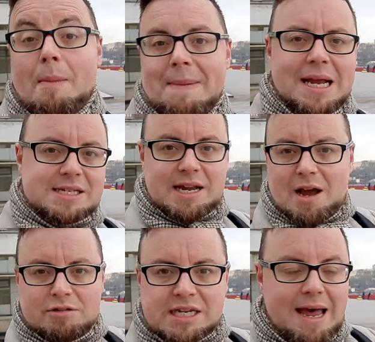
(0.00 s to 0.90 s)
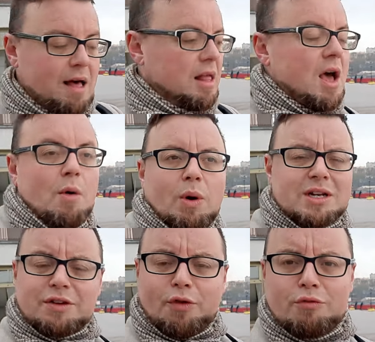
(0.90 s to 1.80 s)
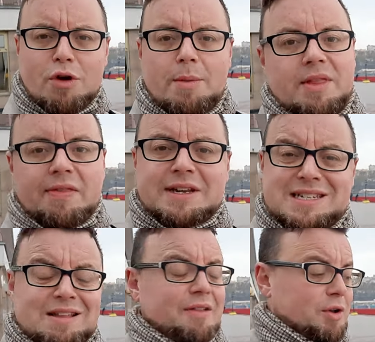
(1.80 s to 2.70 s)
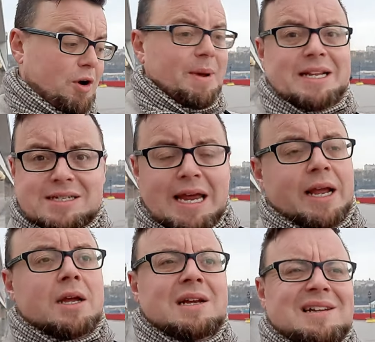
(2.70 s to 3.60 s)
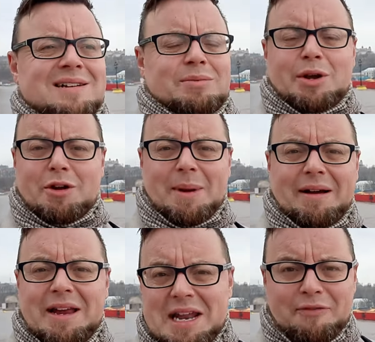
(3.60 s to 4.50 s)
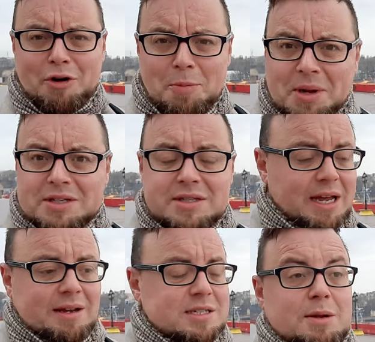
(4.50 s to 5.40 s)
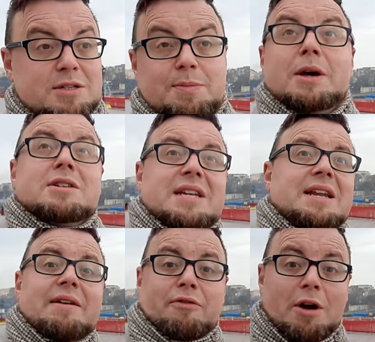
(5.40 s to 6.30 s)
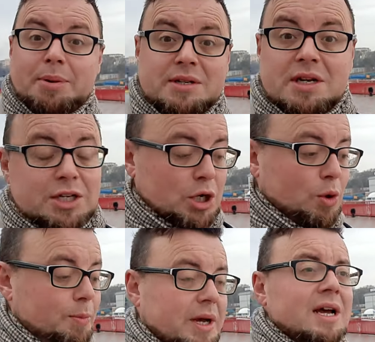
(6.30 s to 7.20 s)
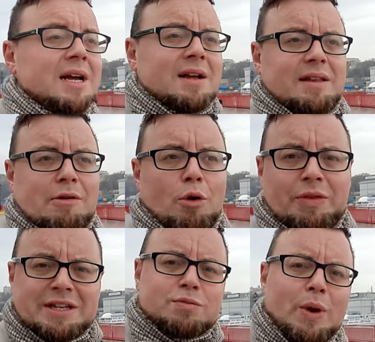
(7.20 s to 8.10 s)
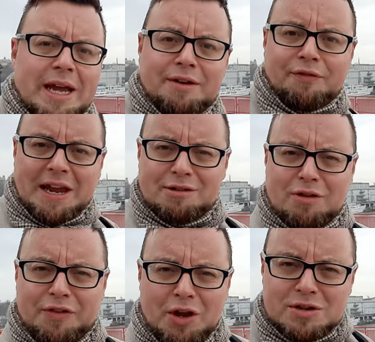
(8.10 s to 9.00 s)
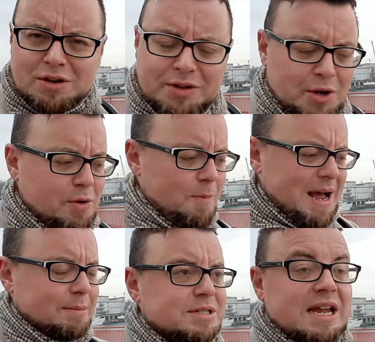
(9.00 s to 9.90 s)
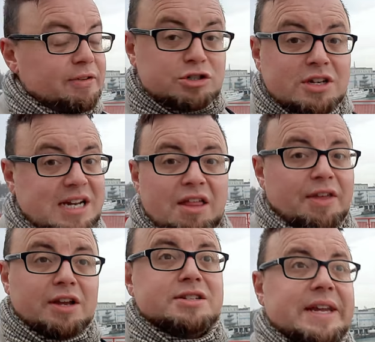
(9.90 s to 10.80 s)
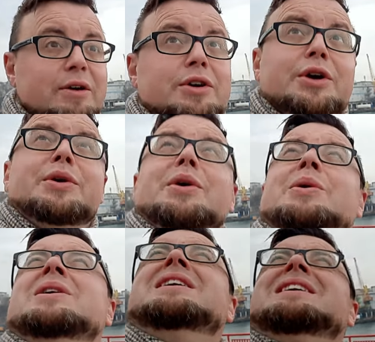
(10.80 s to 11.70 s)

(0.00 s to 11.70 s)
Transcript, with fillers: oh, amazing hotel, wonderful room. And then there's the other comments saying, what are you on about? It never opened. Yeah, so supposedly it never opened at all, but there are all these weird fake reviews on Google Maps. Never trust anything you see on Google.